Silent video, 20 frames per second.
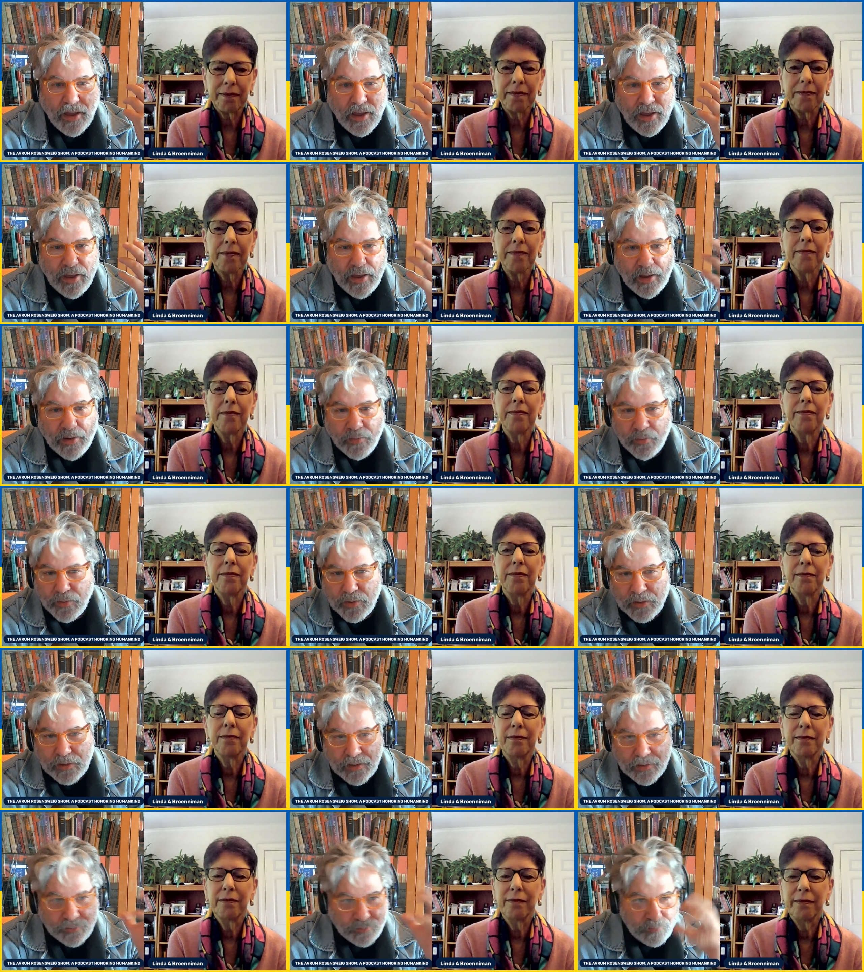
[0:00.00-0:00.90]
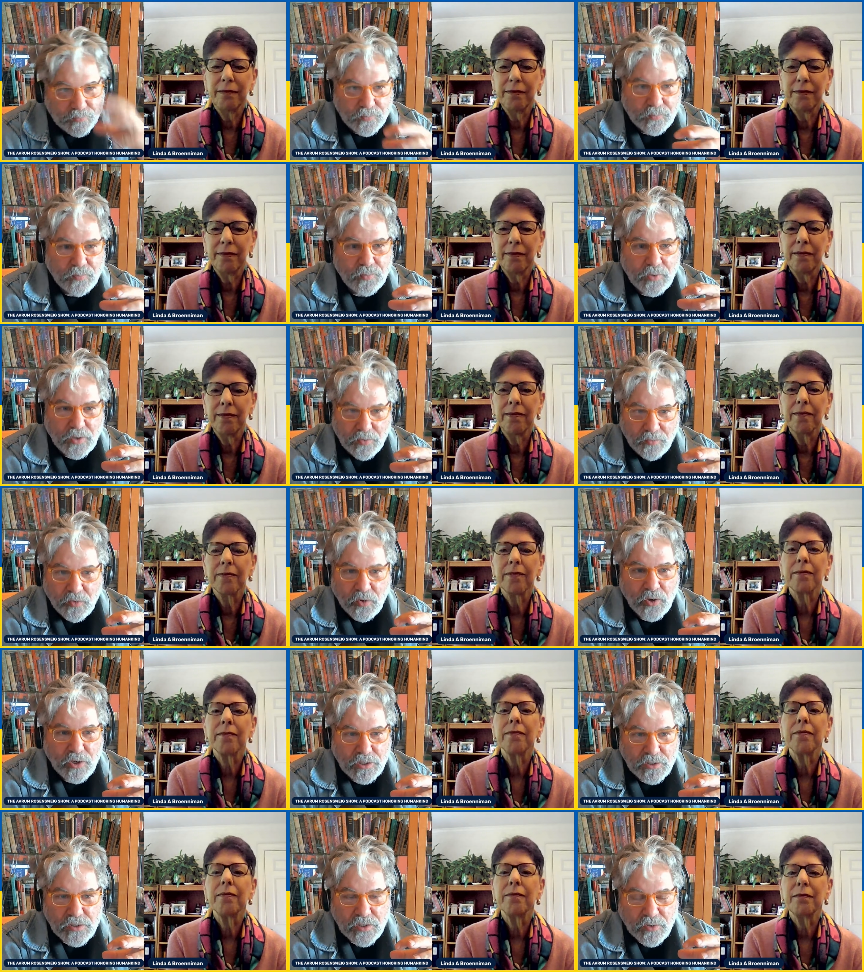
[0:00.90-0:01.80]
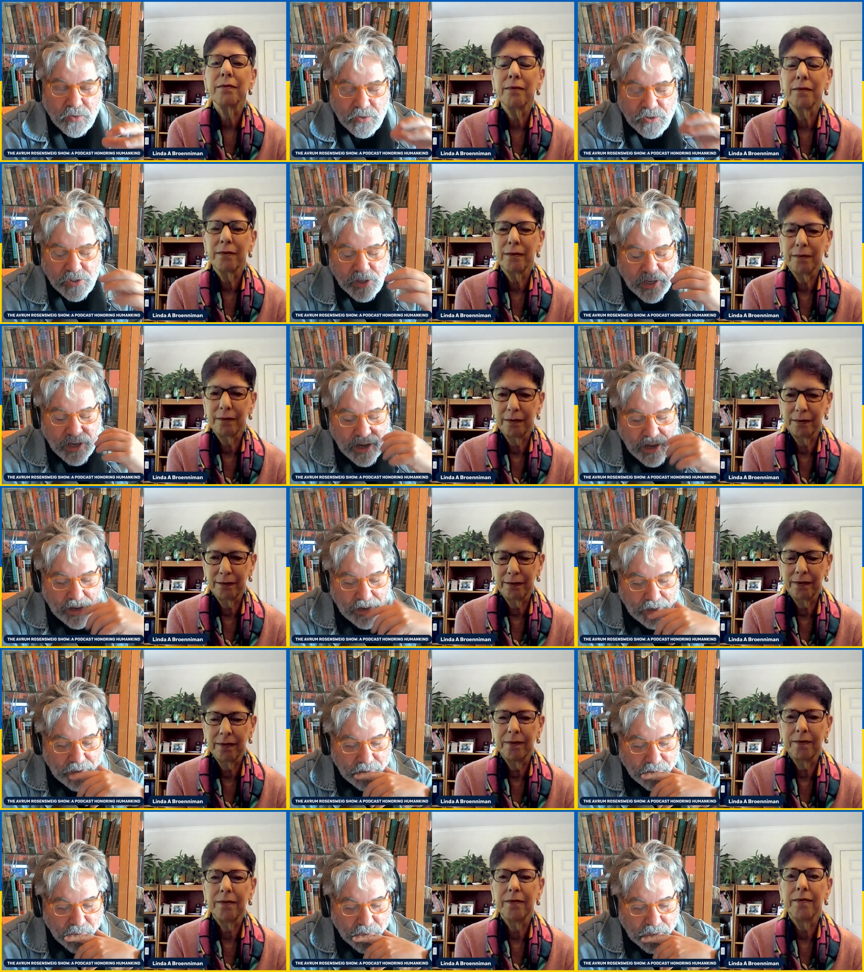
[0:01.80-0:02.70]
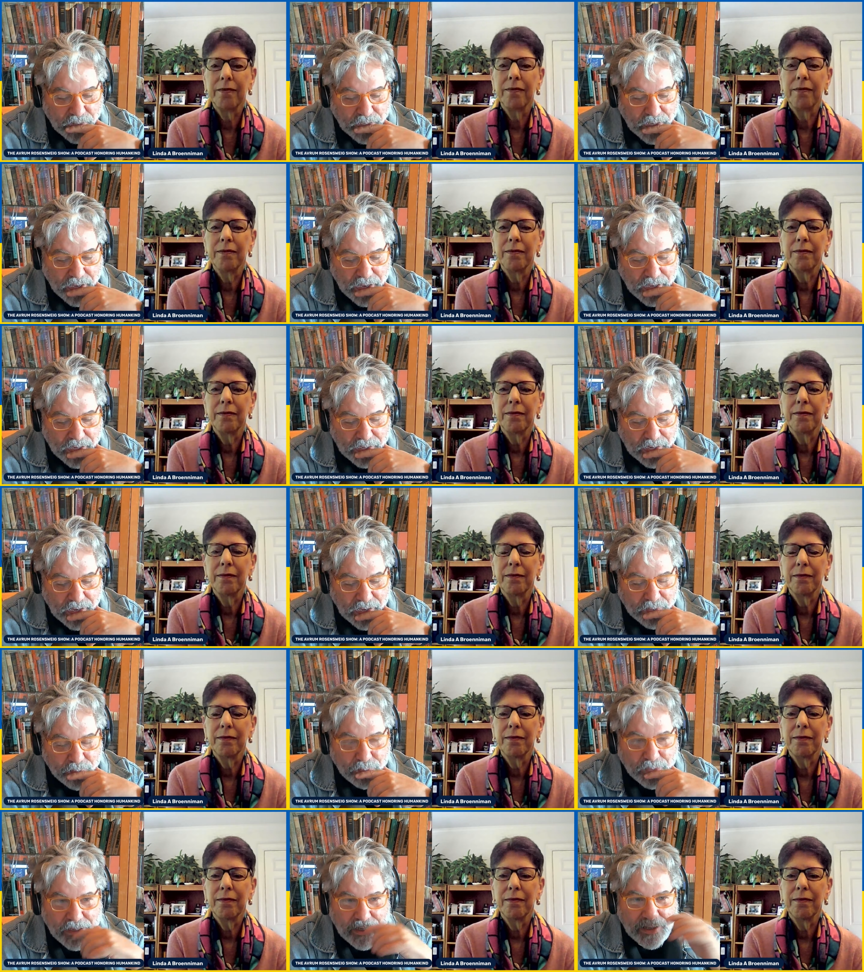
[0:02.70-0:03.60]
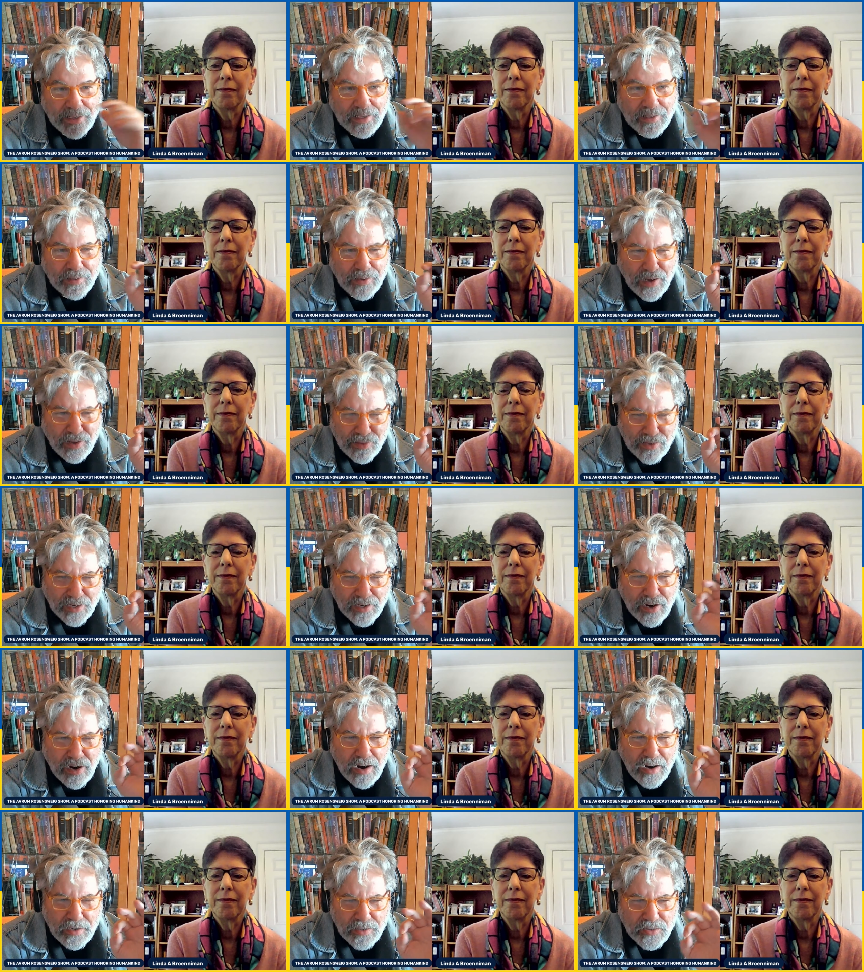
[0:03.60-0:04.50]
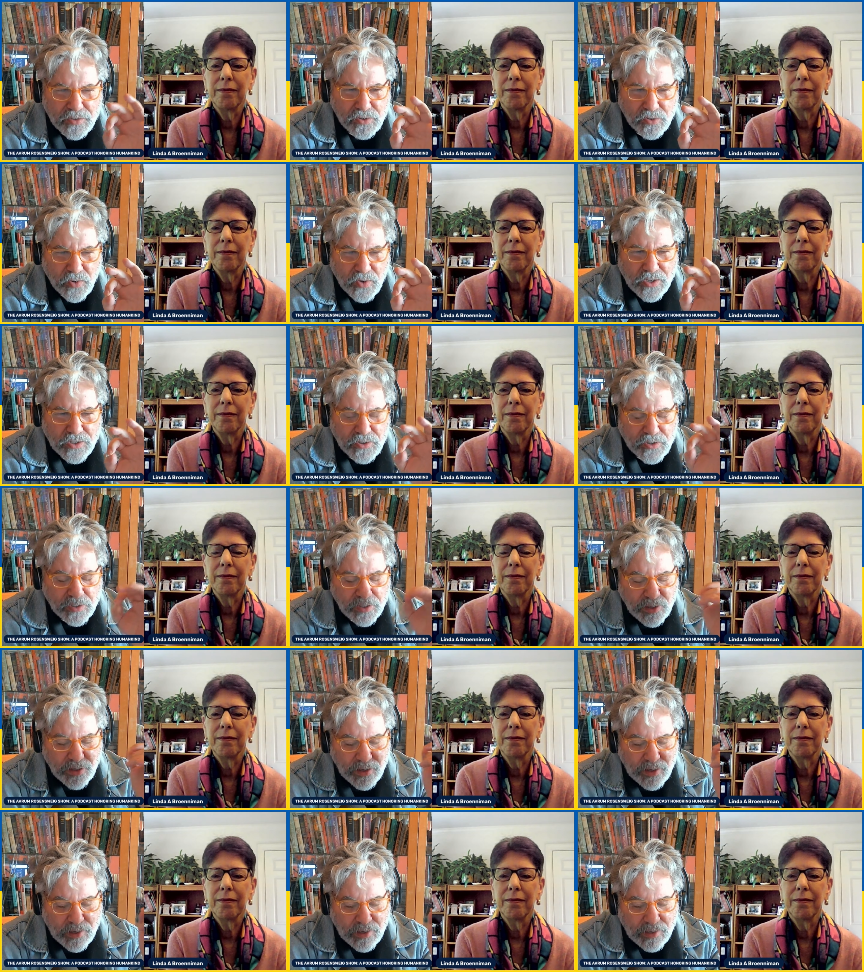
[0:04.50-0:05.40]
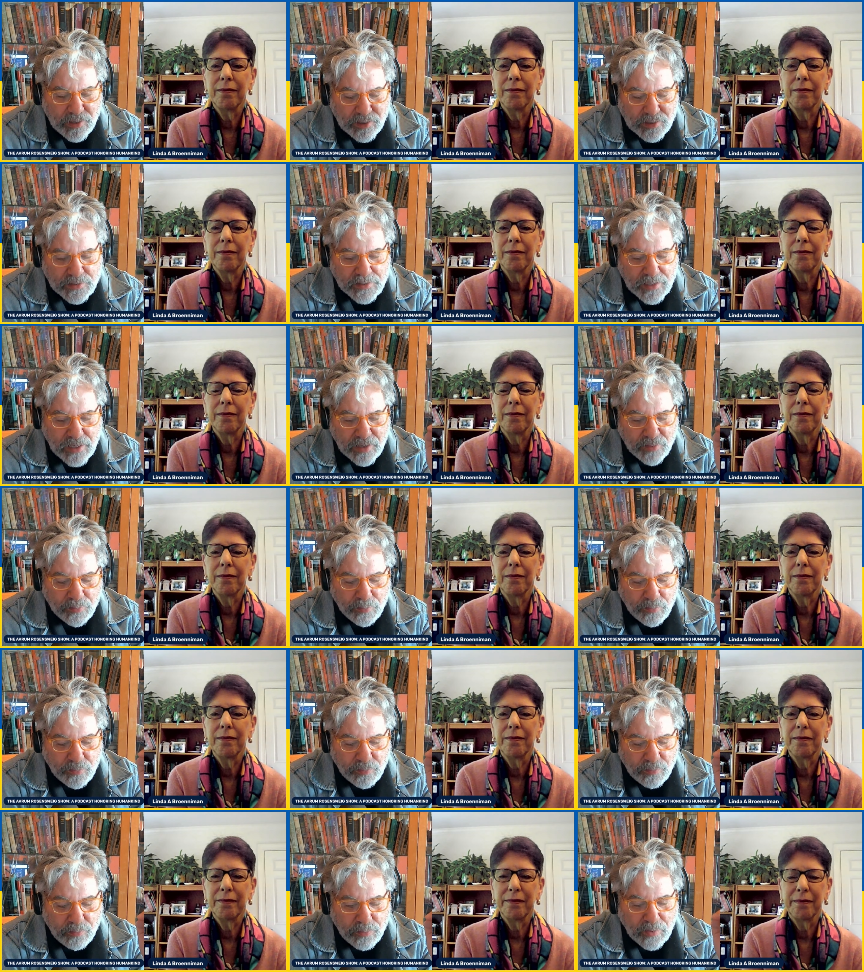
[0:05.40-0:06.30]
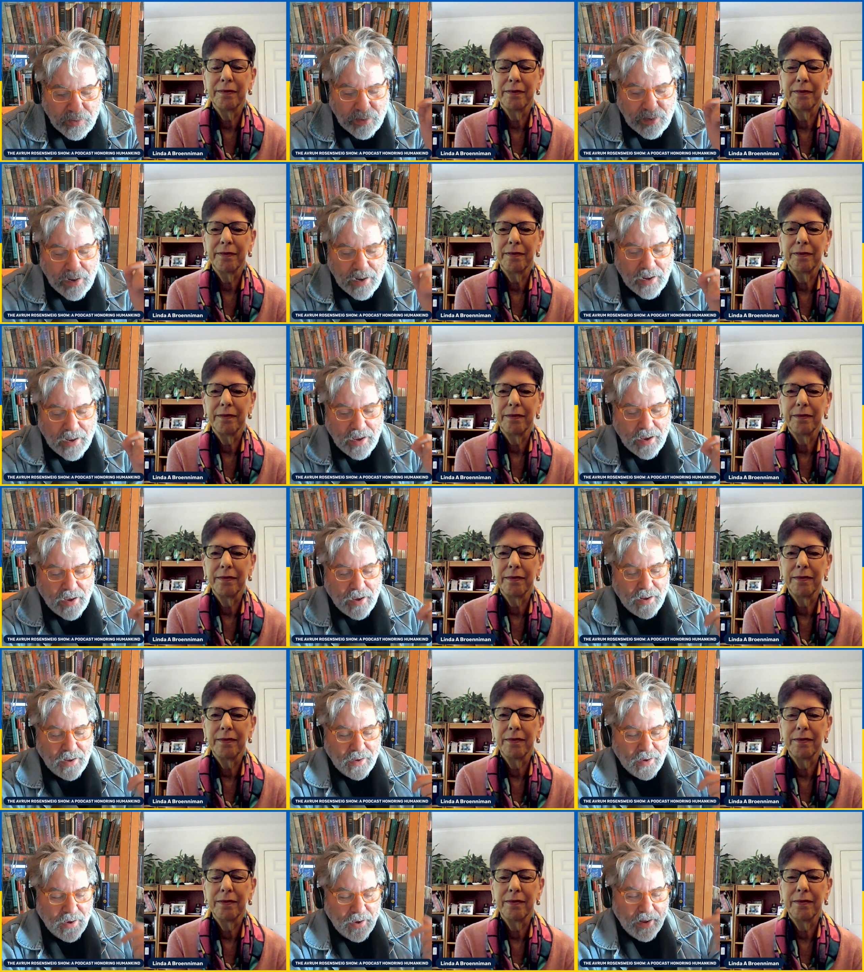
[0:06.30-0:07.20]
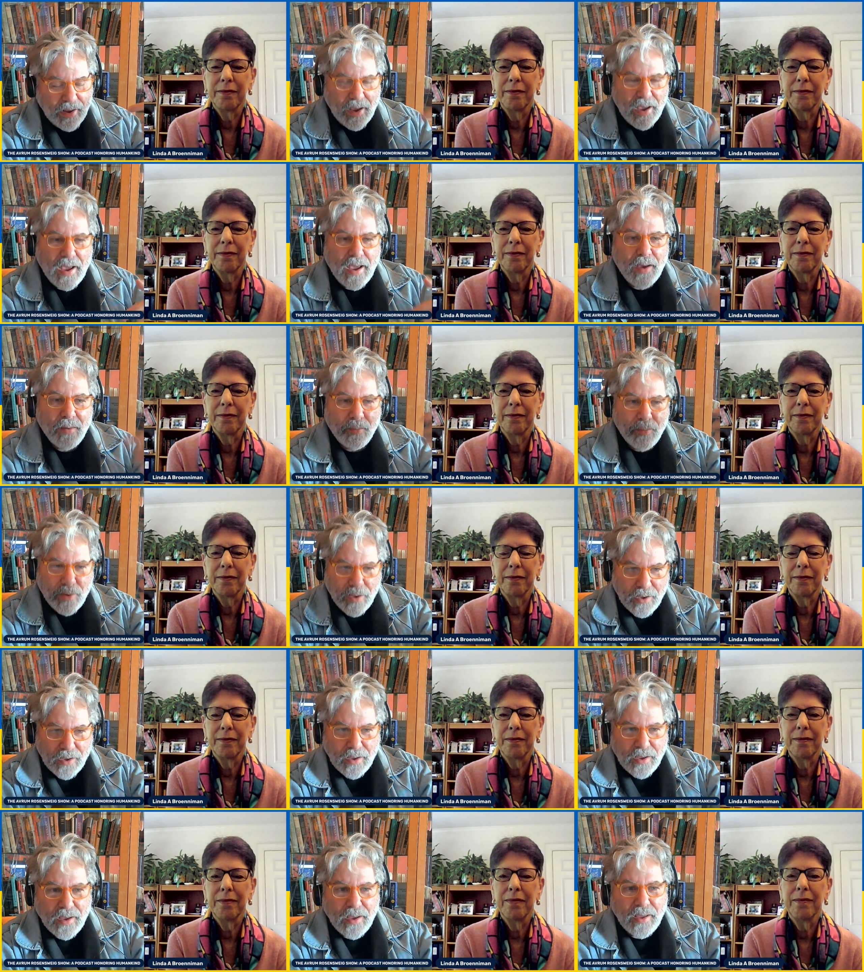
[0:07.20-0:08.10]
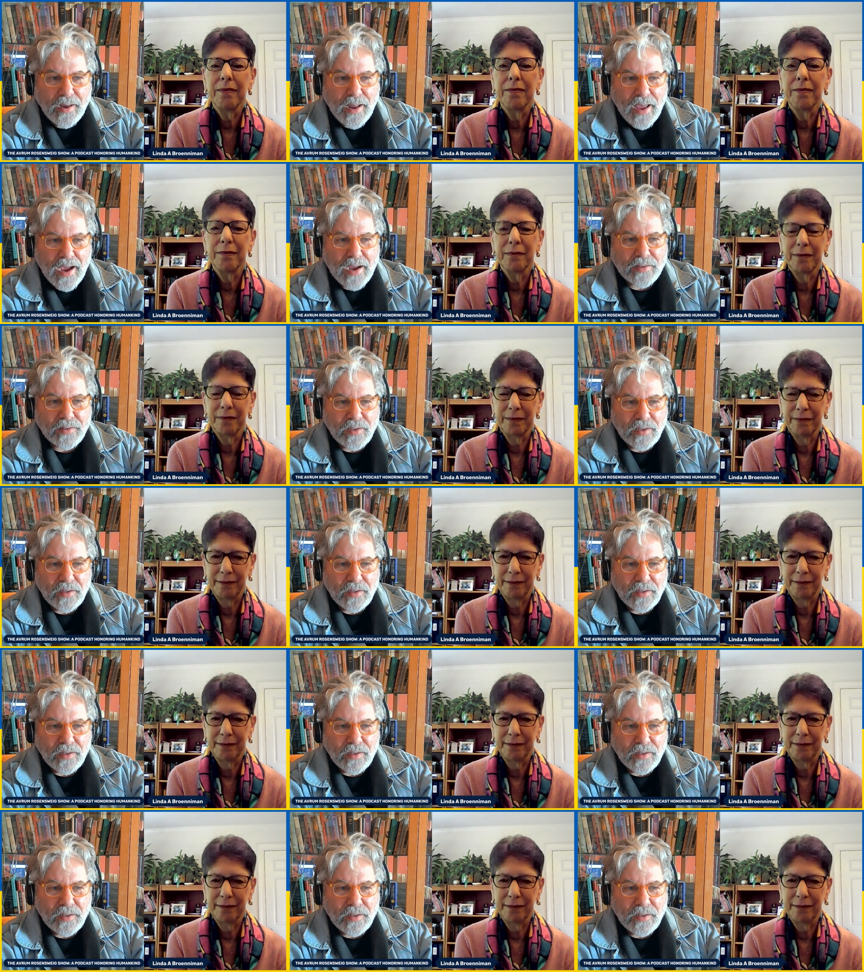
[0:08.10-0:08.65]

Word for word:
Speaker 1: uh, really converting to Christianity, really. And and but it, on the card, strangely, it said, but I I, I am an act